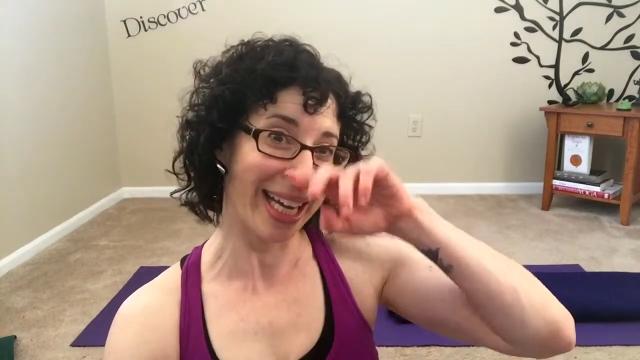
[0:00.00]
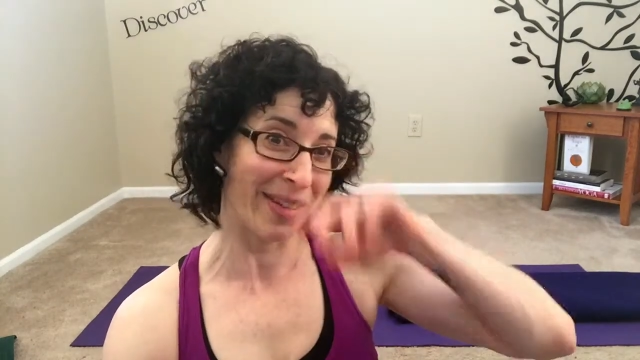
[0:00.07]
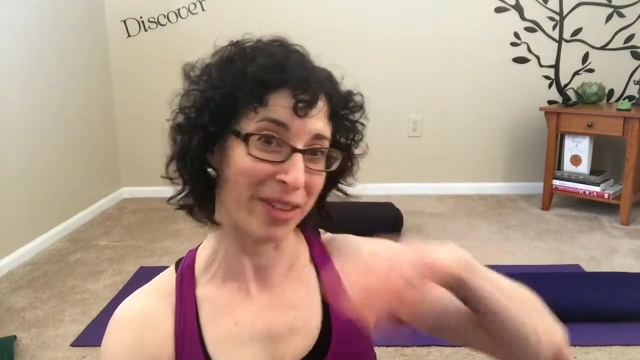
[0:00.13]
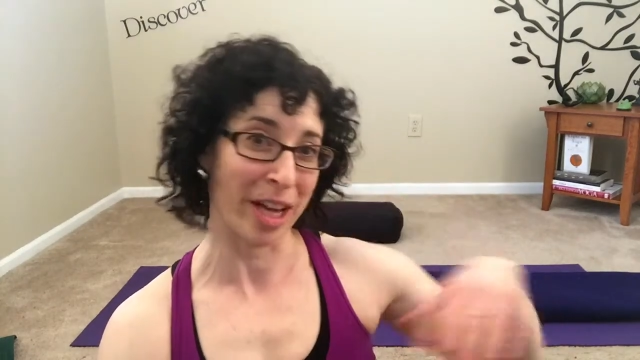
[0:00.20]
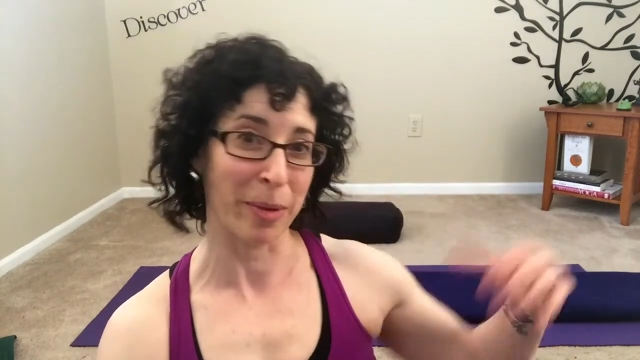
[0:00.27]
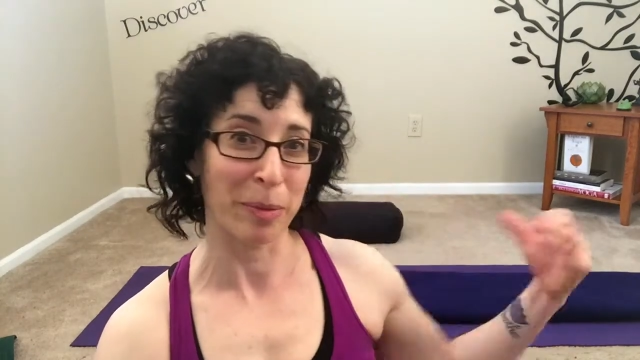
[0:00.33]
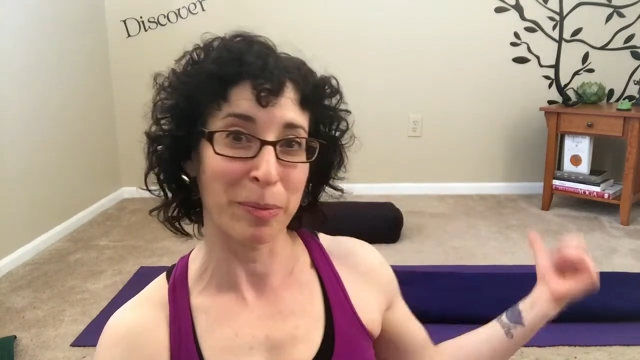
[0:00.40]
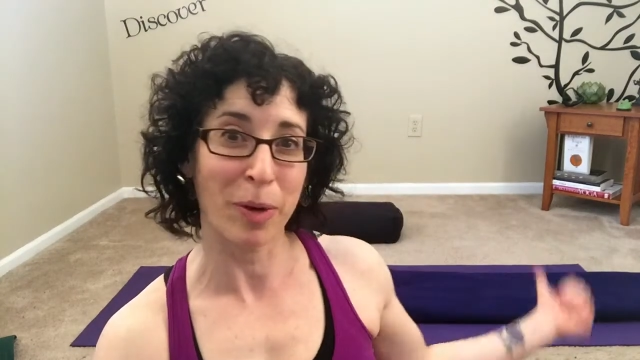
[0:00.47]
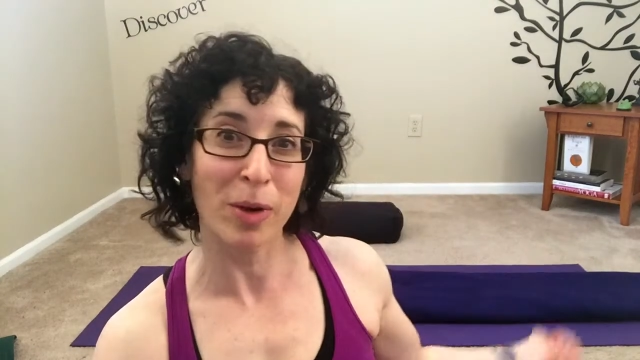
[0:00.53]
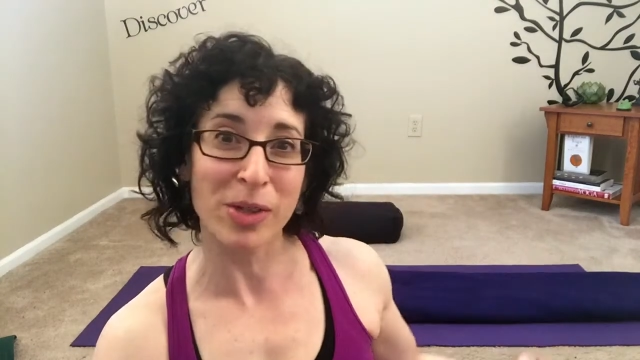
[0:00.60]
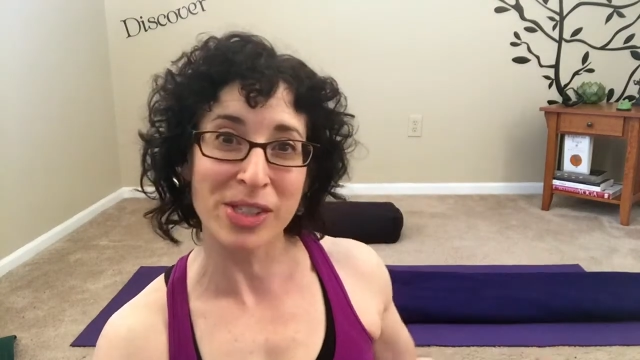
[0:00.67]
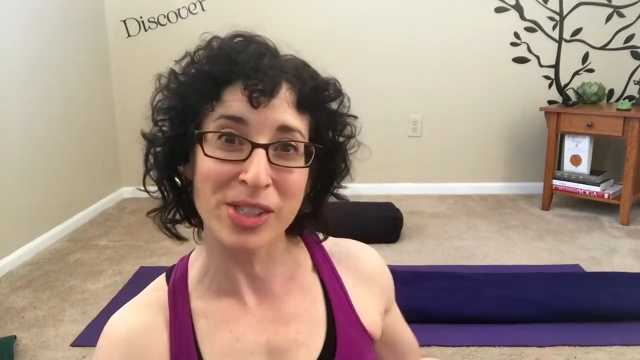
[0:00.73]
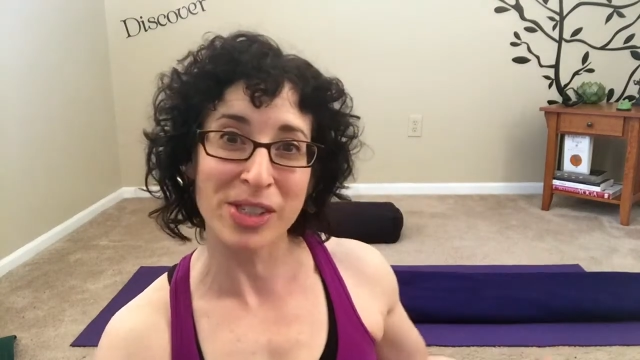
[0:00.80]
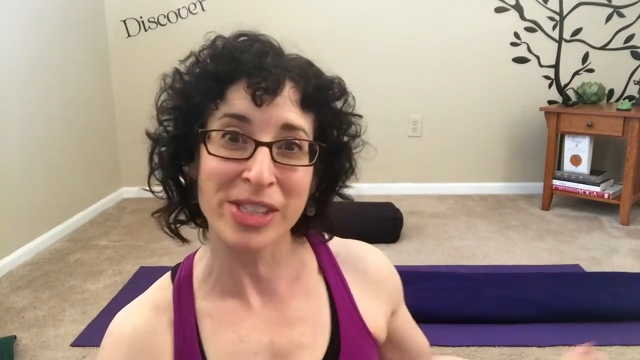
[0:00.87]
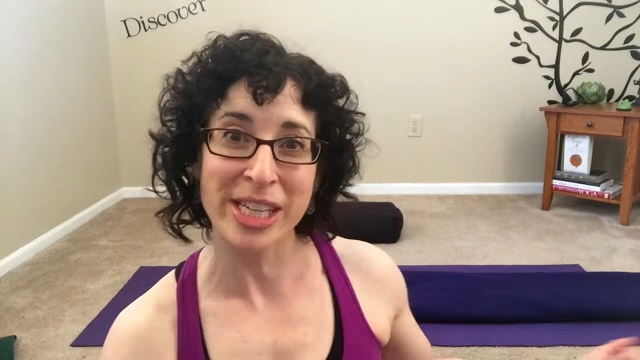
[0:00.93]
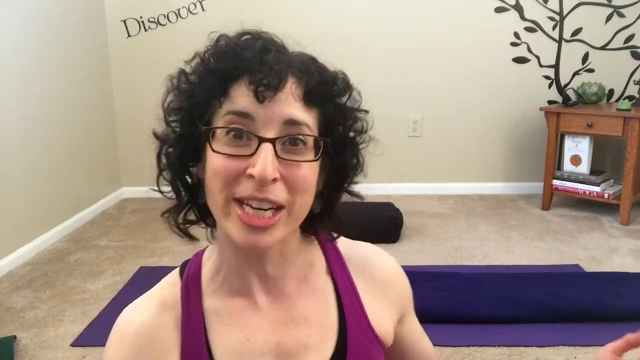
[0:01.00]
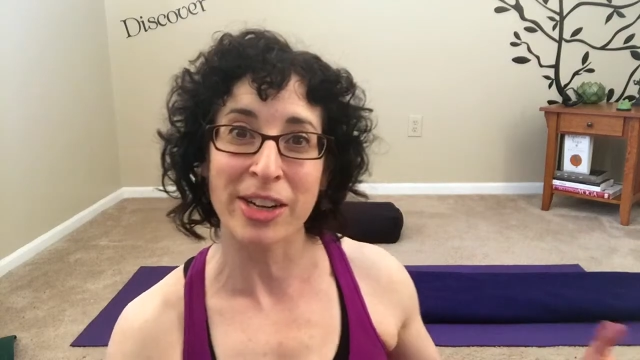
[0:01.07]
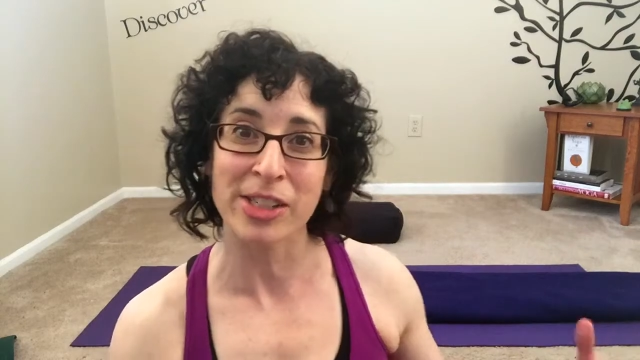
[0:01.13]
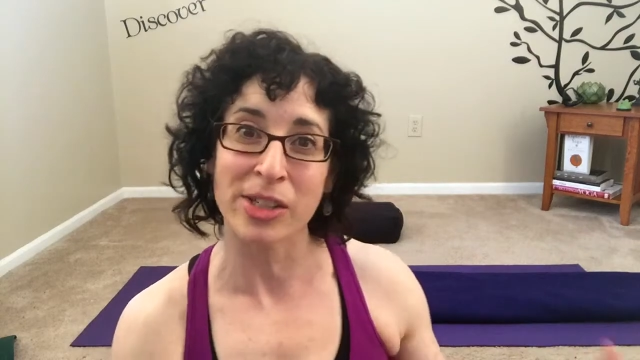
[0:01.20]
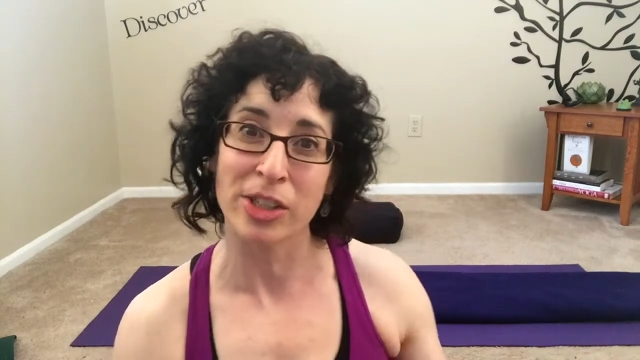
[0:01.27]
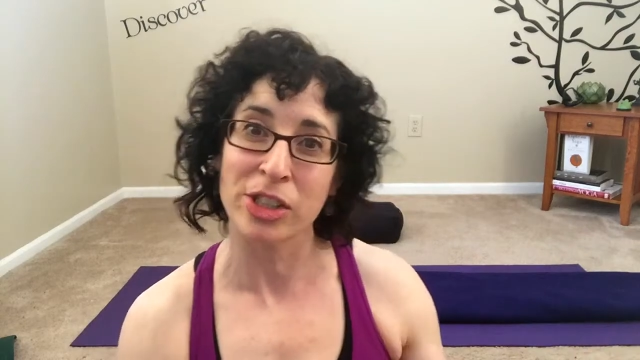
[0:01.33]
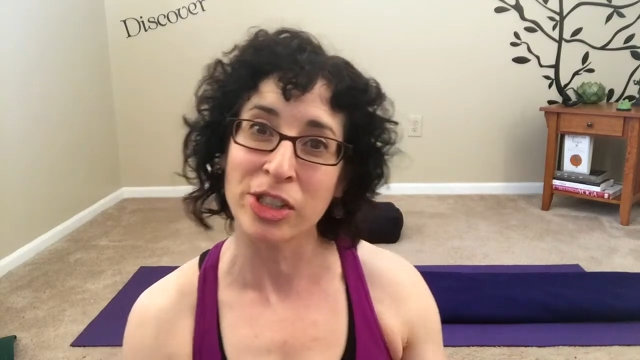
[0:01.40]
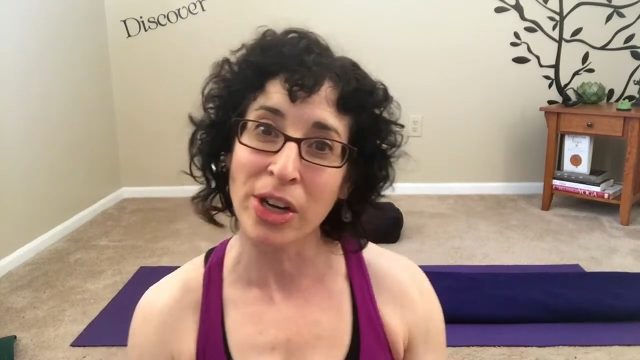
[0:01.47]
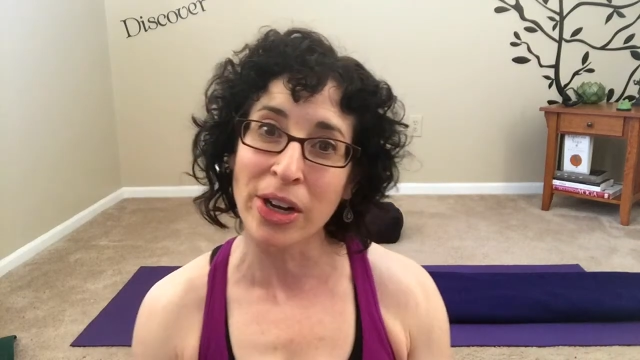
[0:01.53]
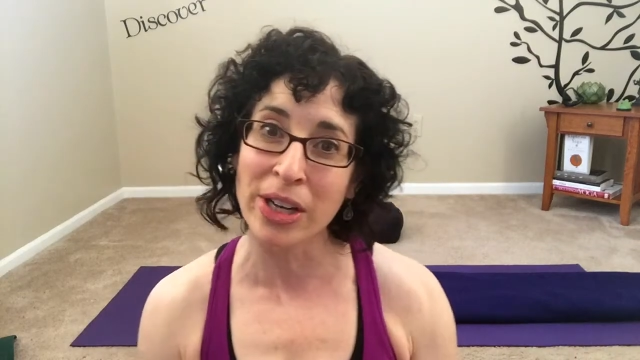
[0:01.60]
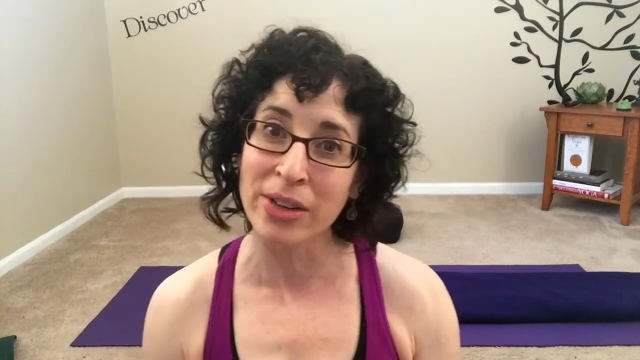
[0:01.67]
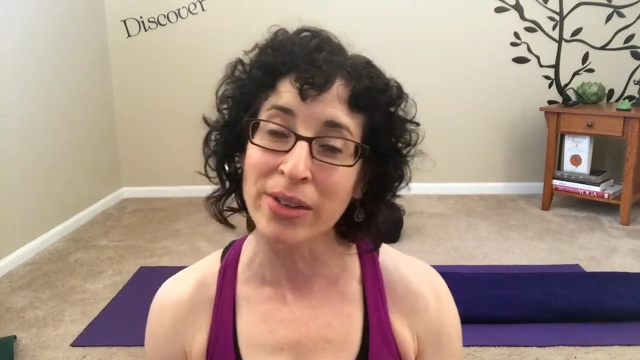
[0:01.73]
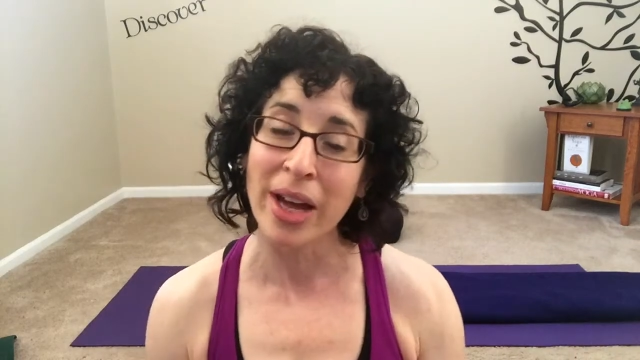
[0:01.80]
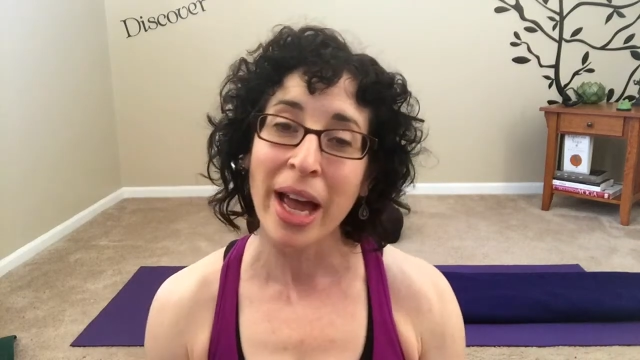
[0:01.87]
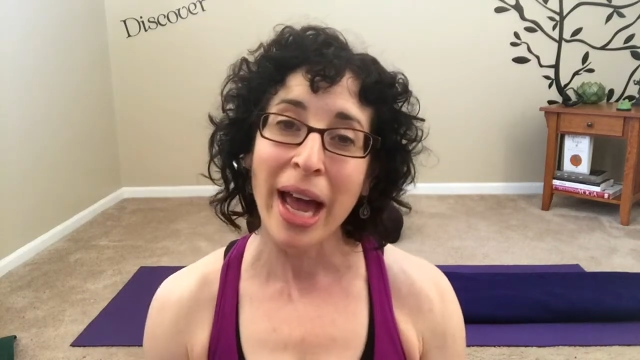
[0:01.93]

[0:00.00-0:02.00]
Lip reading: I have a couple bolsters here, so I'll show you